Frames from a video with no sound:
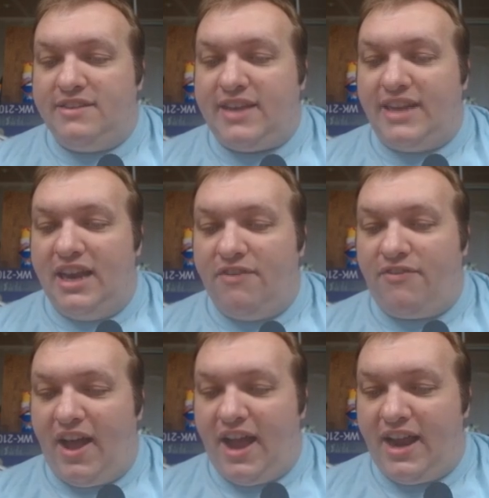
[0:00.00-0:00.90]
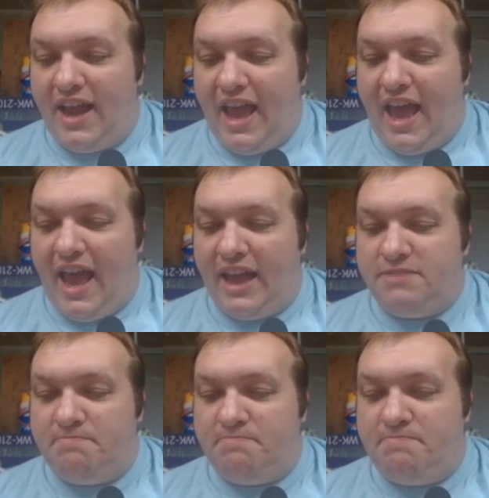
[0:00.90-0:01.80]
identified
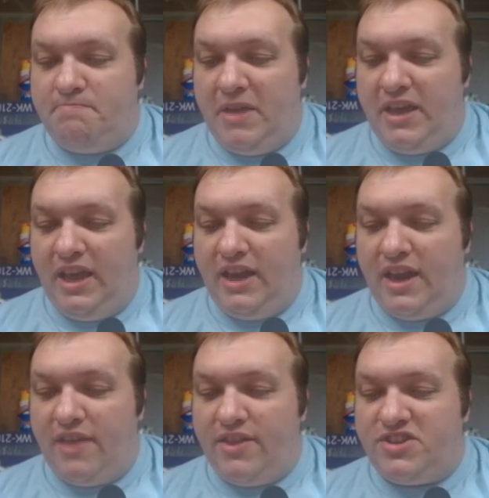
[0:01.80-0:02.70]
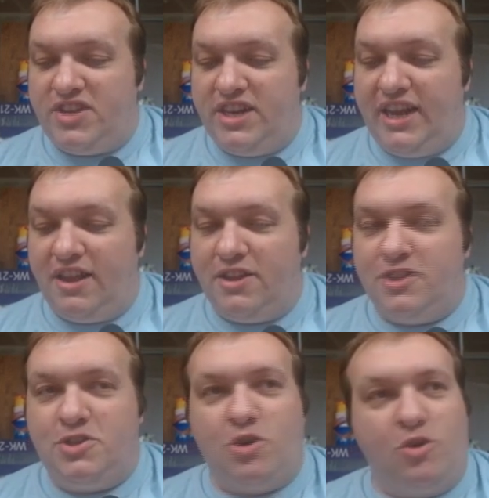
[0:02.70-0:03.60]
as being the Citadel
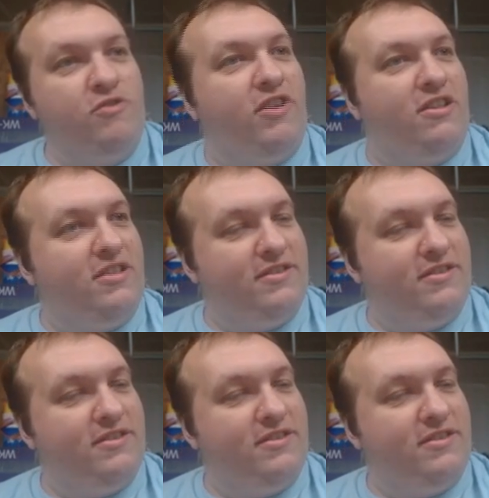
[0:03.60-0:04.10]
Zerval.